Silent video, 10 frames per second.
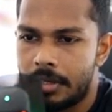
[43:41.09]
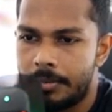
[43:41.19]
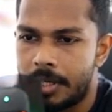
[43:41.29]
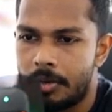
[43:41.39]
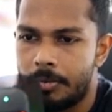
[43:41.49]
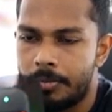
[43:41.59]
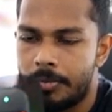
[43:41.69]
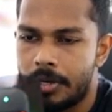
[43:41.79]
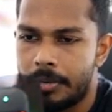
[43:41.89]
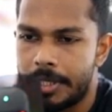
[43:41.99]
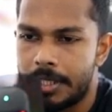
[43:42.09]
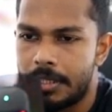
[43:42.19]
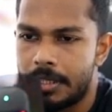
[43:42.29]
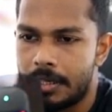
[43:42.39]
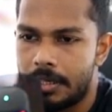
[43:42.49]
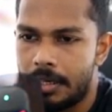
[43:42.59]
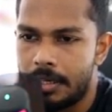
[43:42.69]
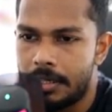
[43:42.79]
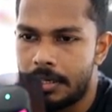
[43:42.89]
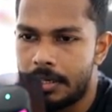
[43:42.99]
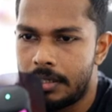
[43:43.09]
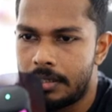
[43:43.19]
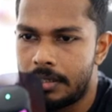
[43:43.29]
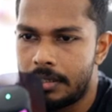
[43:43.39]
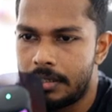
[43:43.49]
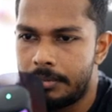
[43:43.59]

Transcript: I'm gonna commit that line and